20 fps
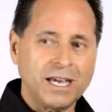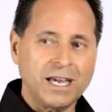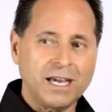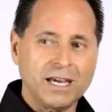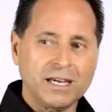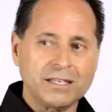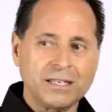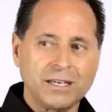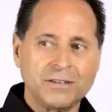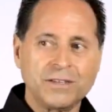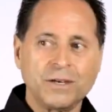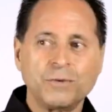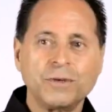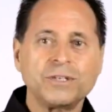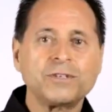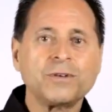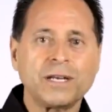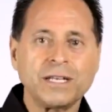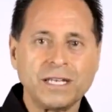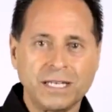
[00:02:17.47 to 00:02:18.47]
And then
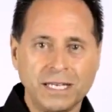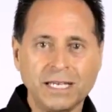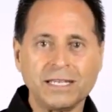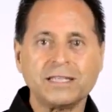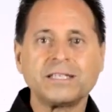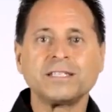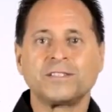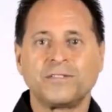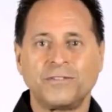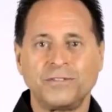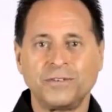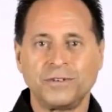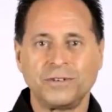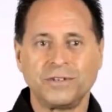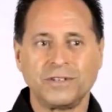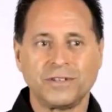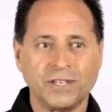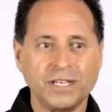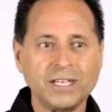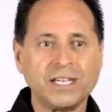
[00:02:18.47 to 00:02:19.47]
we try to eat this
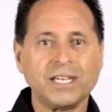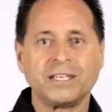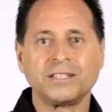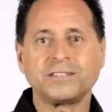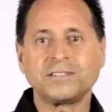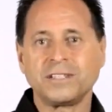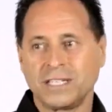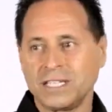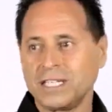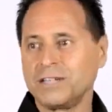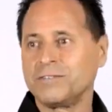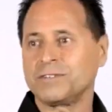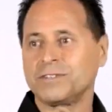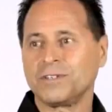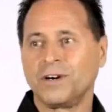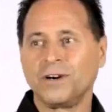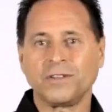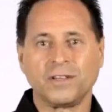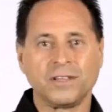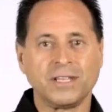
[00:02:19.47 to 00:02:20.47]
food thinking it's going to give
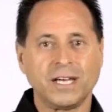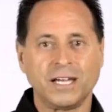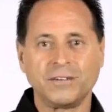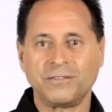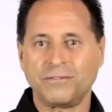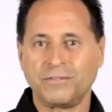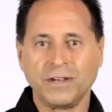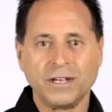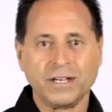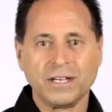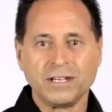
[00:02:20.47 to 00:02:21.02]
us all the life